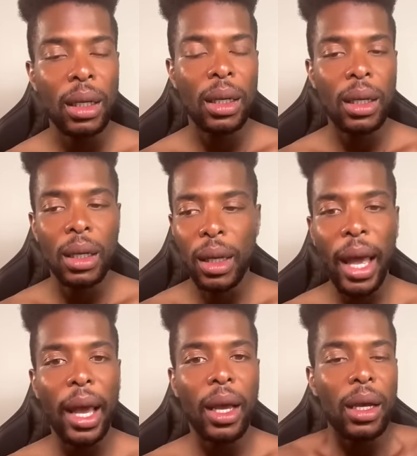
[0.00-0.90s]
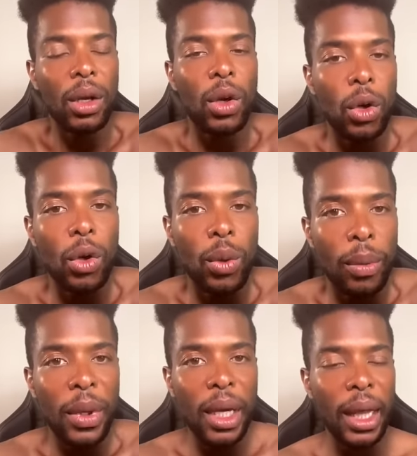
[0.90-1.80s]
got cool with
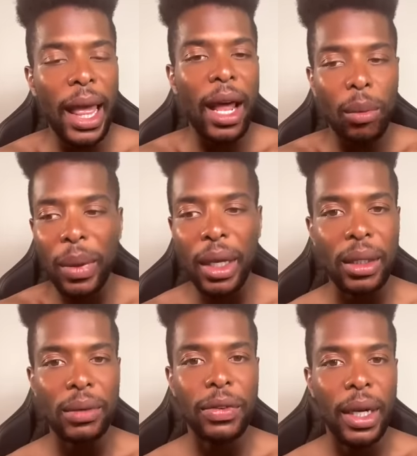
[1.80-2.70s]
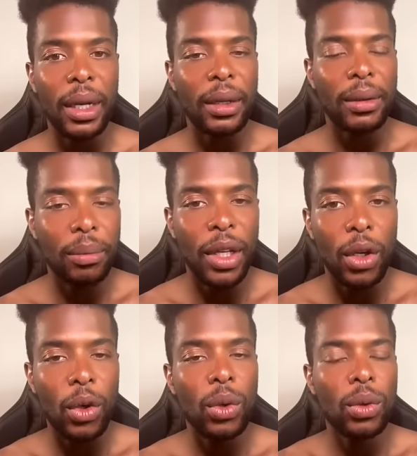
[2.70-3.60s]
me, allowed me to fucking be
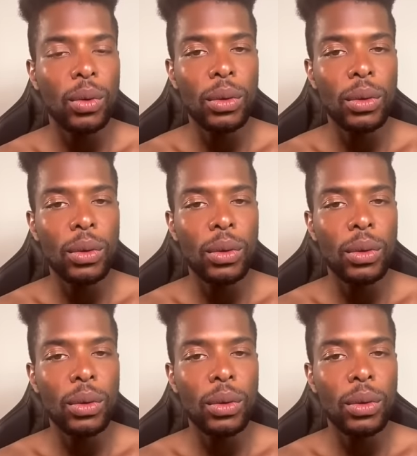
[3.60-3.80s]
cool.